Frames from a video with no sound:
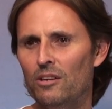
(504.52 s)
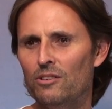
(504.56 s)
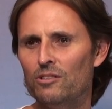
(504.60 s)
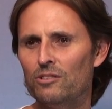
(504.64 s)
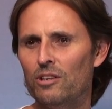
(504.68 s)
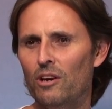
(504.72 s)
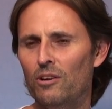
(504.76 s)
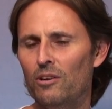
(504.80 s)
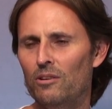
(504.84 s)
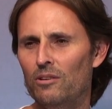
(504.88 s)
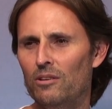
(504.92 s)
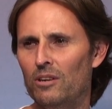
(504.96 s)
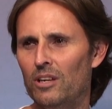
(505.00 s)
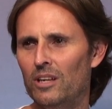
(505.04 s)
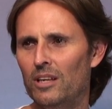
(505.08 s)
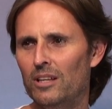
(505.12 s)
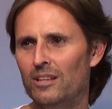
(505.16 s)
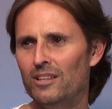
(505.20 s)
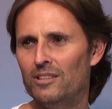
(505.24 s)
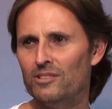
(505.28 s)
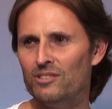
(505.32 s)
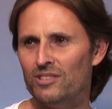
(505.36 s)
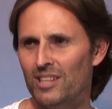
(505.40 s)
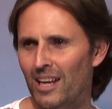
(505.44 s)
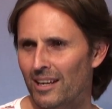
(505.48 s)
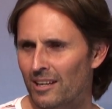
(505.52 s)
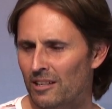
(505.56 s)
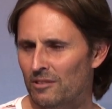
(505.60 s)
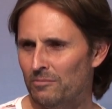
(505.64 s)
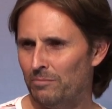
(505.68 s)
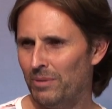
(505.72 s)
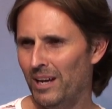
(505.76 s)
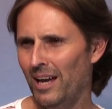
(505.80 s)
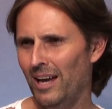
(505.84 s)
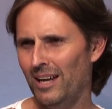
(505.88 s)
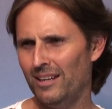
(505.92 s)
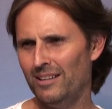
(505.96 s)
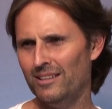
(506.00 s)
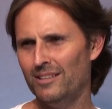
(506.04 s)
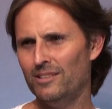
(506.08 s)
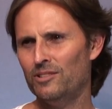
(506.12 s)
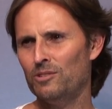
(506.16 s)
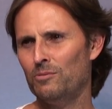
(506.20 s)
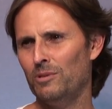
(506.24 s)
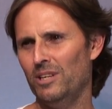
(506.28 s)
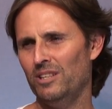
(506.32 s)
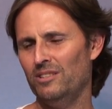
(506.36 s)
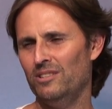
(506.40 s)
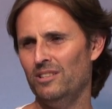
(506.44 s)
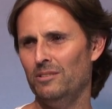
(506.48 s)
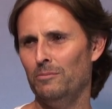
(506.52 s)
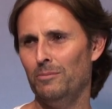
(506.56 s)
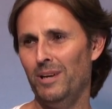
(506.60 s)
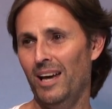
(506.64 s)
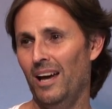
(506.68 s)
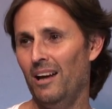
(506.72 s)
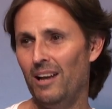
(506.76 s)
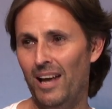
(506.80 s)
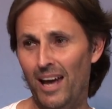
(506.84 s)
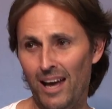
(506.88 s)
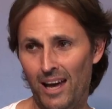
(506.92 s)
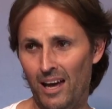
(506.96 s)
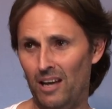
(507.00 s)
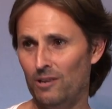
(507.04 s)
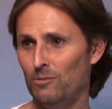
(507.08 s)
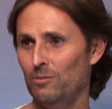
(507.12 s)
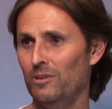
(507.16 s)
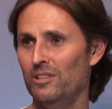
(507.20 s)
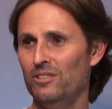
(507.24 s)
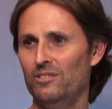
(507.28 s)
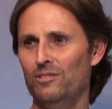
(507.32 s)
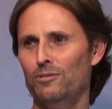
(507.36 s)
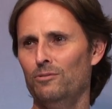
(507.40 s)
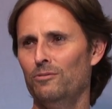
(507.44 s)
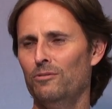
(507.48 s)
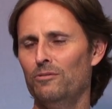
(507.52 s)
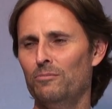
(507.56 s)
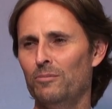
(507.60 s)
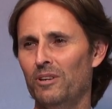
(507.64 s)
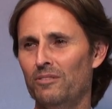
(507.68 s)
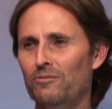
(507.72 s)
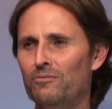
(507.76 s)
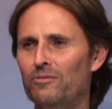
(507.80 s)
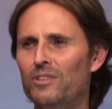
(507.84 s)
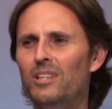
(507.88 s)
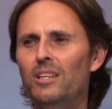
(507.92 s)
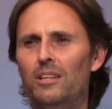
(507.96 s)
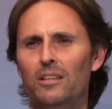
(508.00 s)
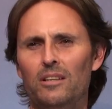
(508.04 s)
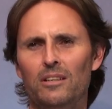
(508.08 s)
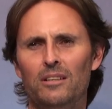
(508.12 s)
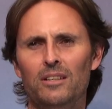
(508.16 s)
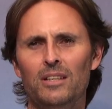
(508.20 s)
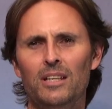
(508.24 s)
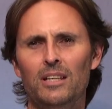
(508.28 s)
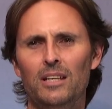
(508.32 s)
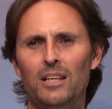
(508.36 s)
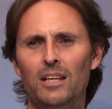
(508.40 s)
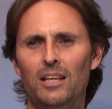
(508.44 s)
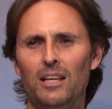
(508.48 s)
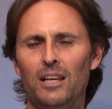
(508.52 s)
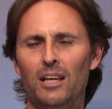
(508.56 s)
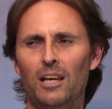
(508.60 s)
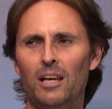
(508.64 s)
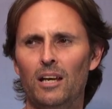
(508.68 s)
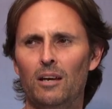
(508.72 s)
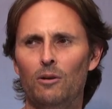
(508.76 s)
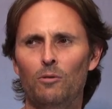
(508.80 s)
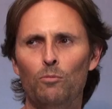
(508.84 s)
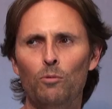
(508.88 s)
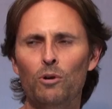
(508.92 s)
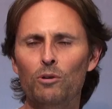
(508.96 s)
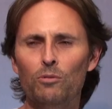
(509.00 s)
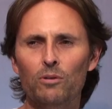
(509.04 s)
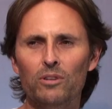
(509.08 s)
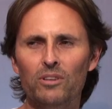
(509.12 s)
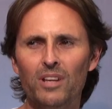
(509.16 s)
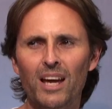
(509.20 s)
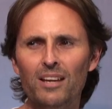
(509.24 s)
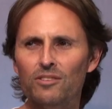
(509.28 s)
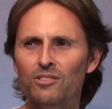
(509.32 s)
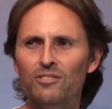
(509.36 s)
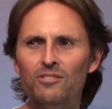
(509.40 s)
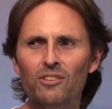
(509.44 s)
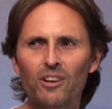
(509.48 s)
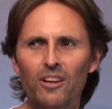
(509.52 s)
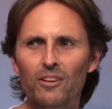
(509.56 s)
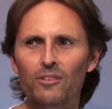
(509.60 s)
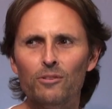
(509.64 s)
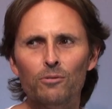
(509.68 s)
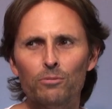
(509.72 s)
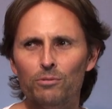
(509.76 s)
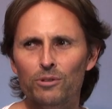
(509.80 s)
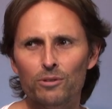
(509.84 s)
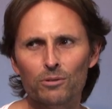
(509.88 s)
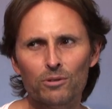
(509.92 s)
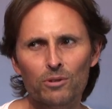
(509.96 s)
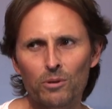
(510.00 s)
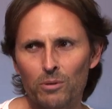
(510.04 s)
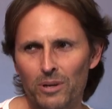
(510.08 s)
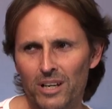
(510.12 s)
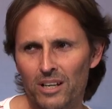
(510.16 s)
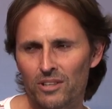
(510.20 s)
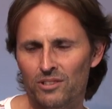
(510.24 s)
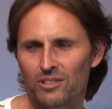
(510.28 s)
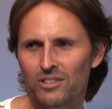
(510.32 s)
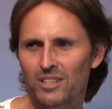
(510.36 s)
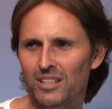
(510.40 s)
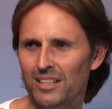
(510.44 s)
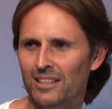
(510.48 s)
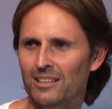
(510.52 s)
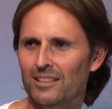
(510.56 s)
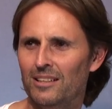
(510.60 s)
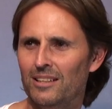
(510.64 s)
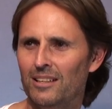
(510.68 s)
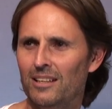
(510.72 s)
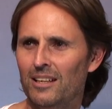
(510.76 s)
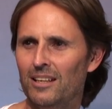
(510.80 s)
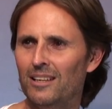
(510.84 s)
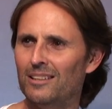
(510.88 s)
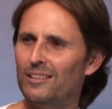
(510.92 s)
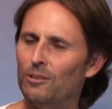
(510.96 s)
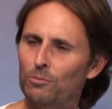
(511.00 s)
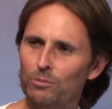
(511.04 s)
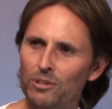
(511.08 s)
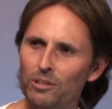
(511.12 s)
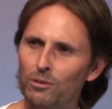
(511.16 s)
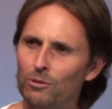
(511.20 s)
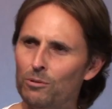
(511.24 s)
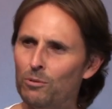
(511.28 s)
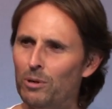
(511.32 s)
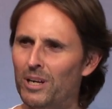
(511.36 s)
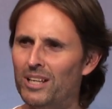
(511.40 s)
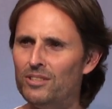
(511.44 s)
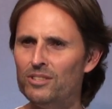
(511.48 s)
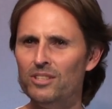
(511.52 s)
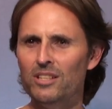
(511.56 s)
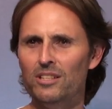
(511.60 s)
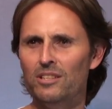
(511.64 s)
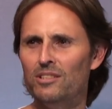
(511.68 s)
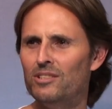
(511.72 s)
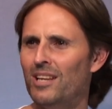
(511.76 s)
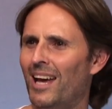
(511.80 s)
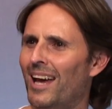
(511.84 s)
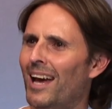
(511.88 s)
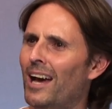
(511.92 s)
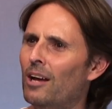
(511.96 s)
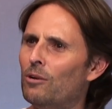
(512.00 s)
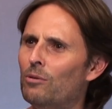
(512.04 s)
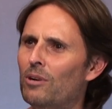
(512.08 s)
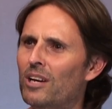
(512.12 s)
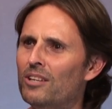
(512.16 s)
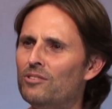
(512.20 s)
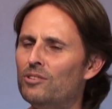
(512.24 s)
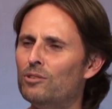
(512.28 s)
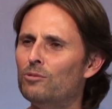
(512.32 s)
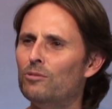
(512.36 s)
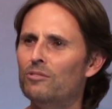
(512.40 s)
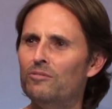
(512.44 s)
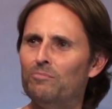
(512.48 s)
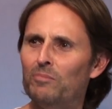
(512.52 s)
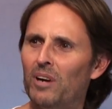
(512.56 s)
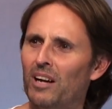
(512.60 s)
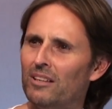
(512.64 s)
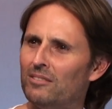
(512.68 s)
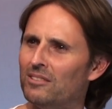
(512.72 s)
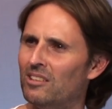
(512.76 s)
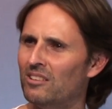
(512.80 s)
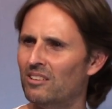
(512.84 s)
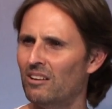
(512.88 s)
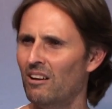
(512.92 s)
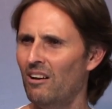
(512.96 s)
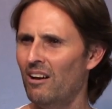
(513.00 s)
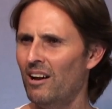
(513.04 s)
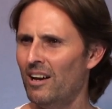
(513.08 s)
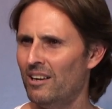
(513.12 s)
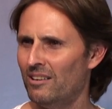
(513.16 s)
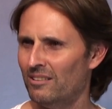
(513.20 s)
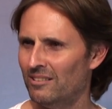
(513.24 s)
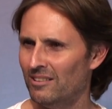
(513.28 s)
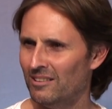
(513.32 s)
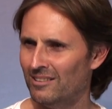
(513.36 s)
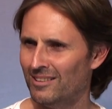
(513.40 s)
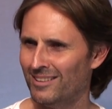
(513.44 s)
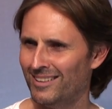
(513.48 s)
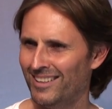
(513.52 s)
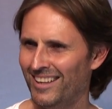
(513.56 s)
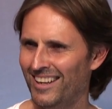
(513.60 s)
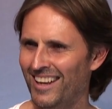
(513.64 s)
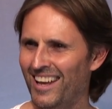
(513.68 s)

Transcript: So the second part of this question about how do I deal with my fear, well, that's not the real question. The real question is, how do I deal with my denial?